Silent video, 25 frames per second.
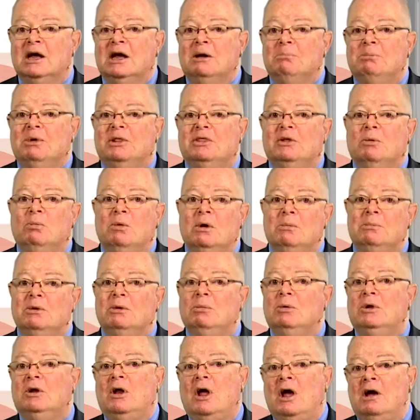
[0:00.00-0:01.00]
but the woman
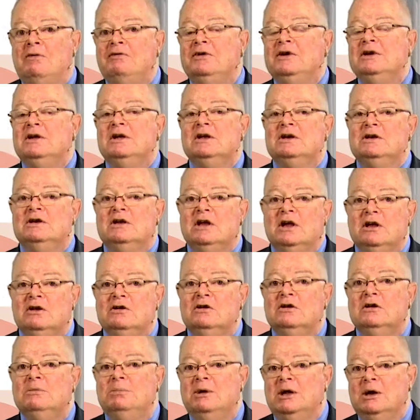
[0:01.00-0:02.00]
will often
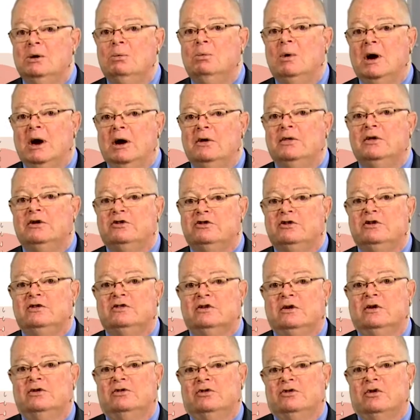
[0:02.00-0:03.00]
continue to be aware that she's
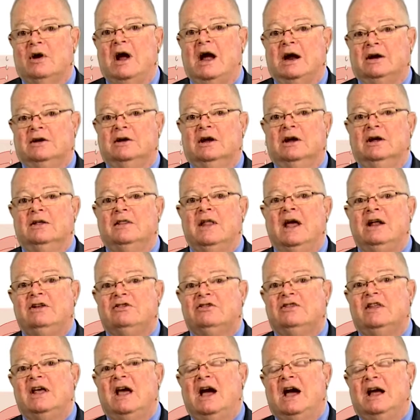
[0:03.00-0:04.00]
contracting, and
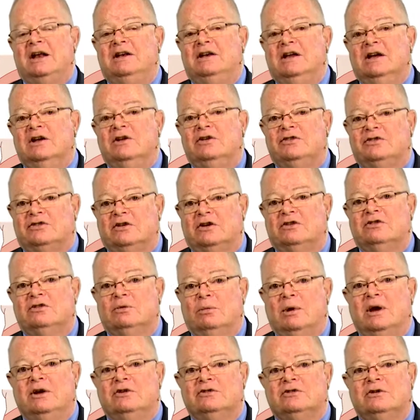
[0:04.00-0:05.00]
that's the ideal
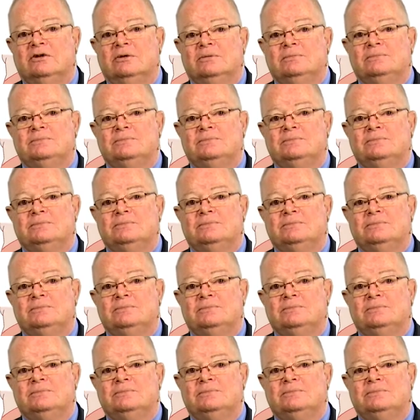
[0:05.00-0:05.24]
situation.